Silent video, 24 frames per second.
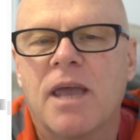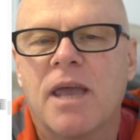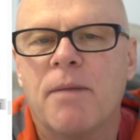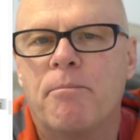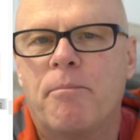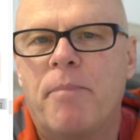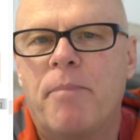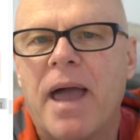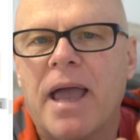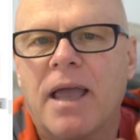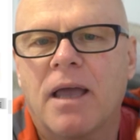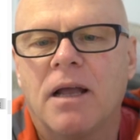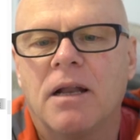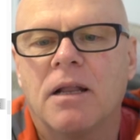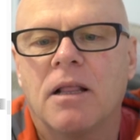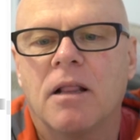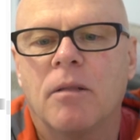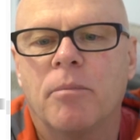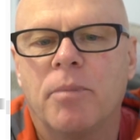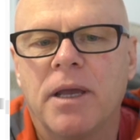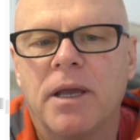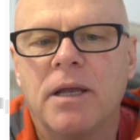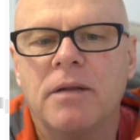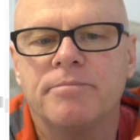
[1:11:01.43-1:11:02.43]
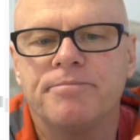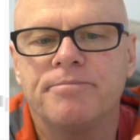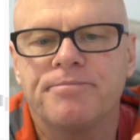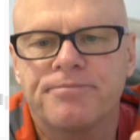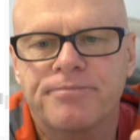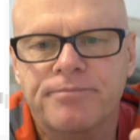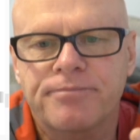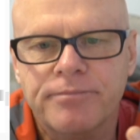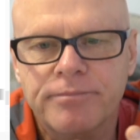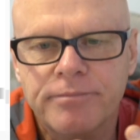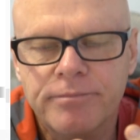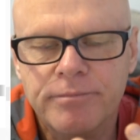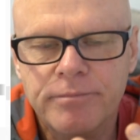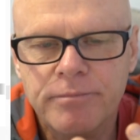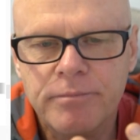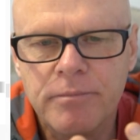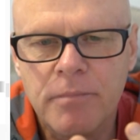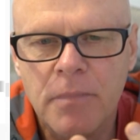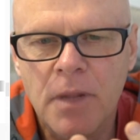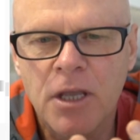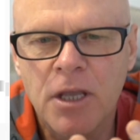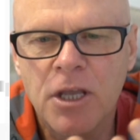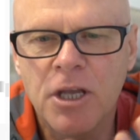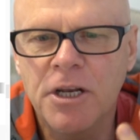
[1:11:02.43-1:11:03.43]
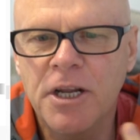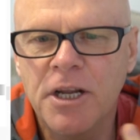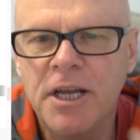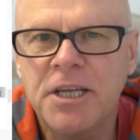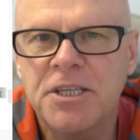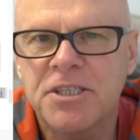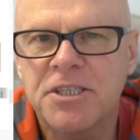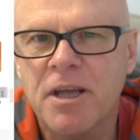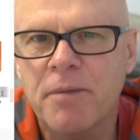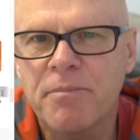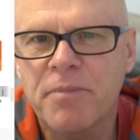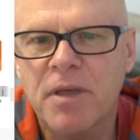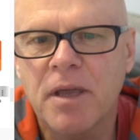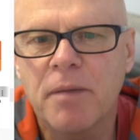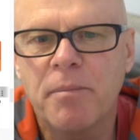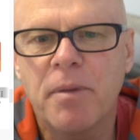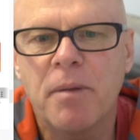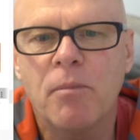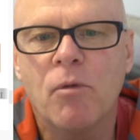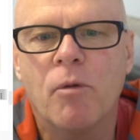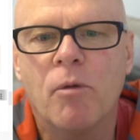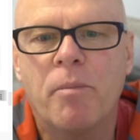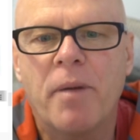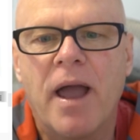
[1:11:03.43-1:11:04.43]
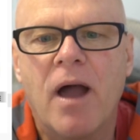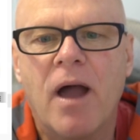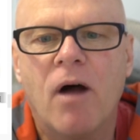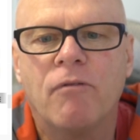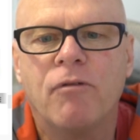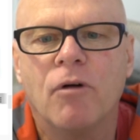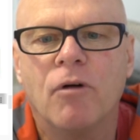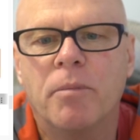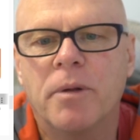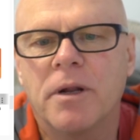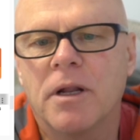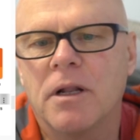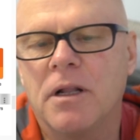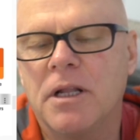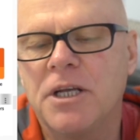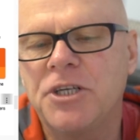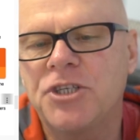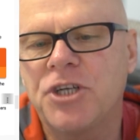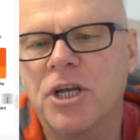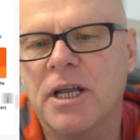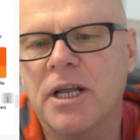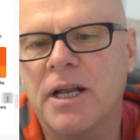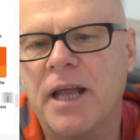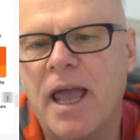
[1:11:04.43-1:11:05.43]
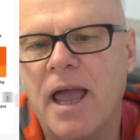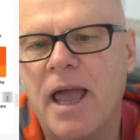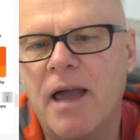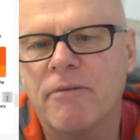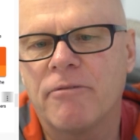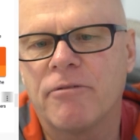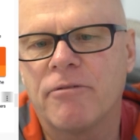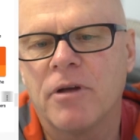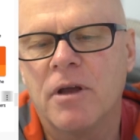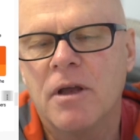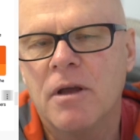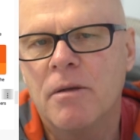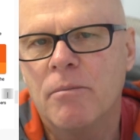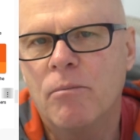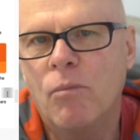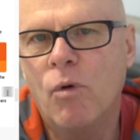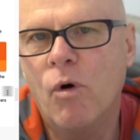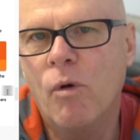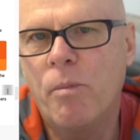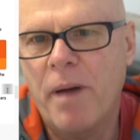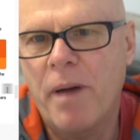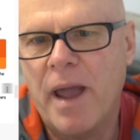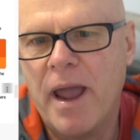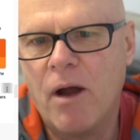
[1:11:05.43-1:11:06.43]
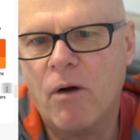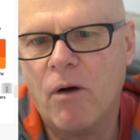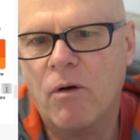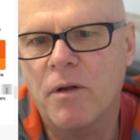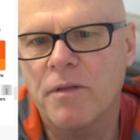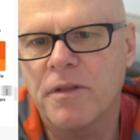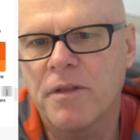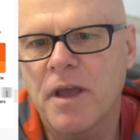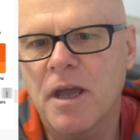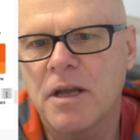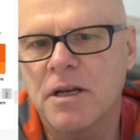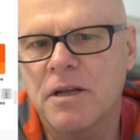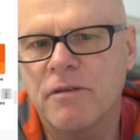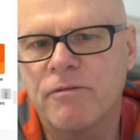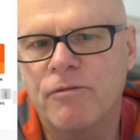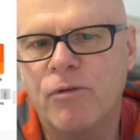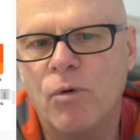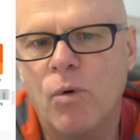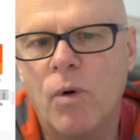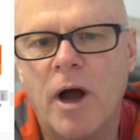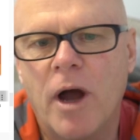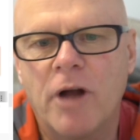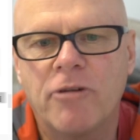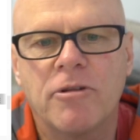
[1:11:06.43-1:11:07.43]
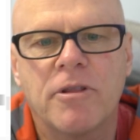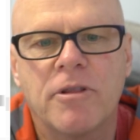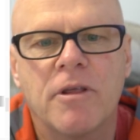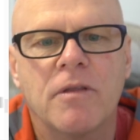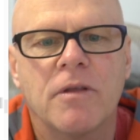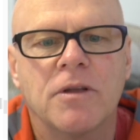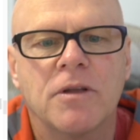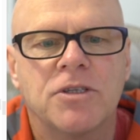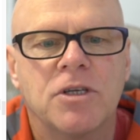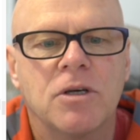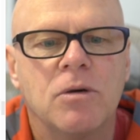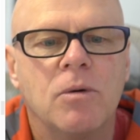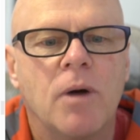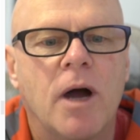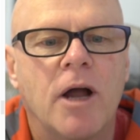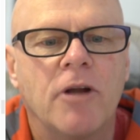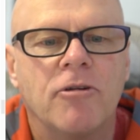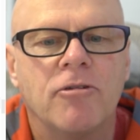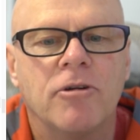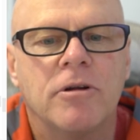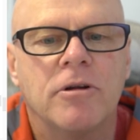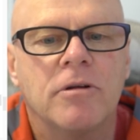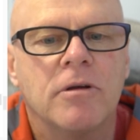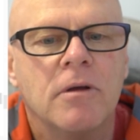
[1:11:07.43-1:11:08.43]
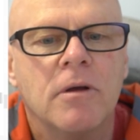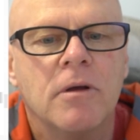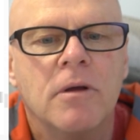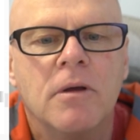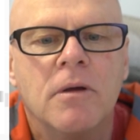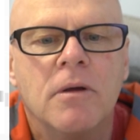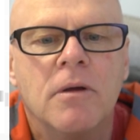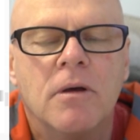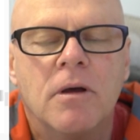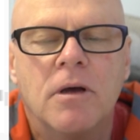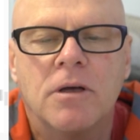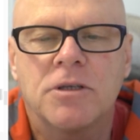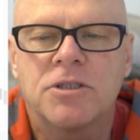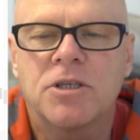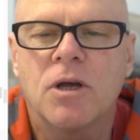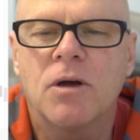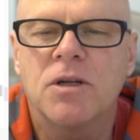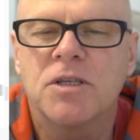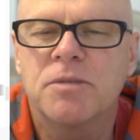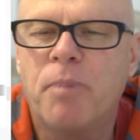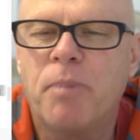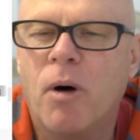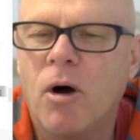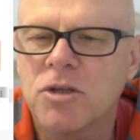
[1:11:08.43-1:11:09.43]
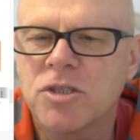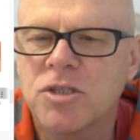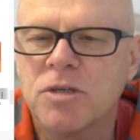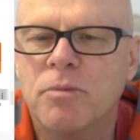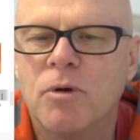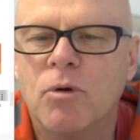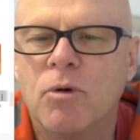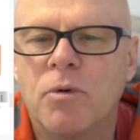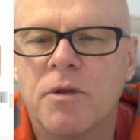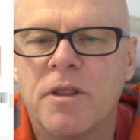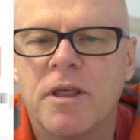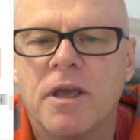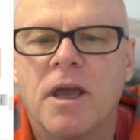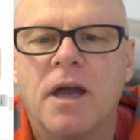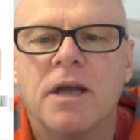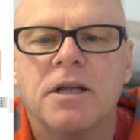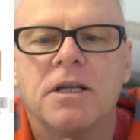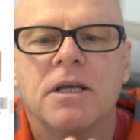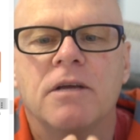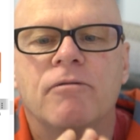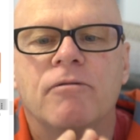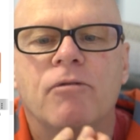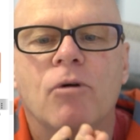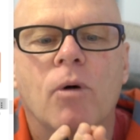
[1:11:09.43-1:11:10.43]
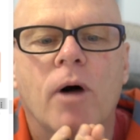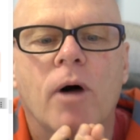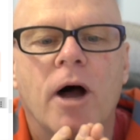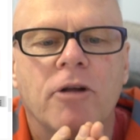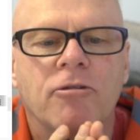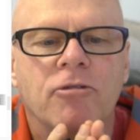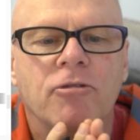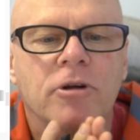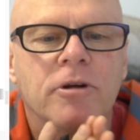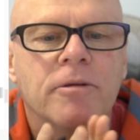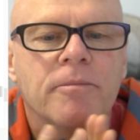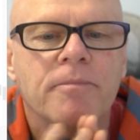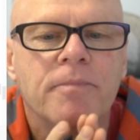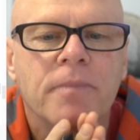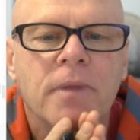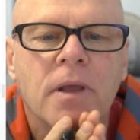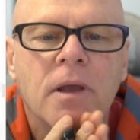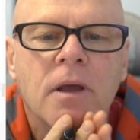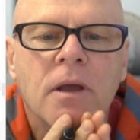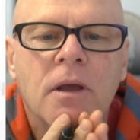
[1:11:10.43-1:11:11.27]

to get back a little bit, you need something a bit more powerful, but at least you're going to have more power on the AD400 than the 200. Uh, so it's possible with the AD400.